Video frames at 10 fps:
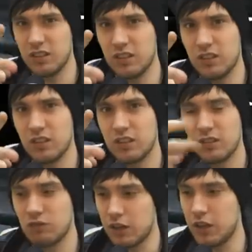uh.
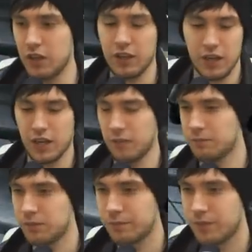Rock, okay.
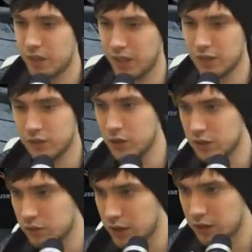Okay, let's do
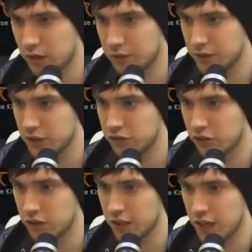this. All right, I'm gonna go for the
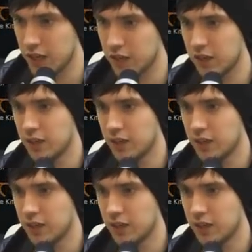shotgun again.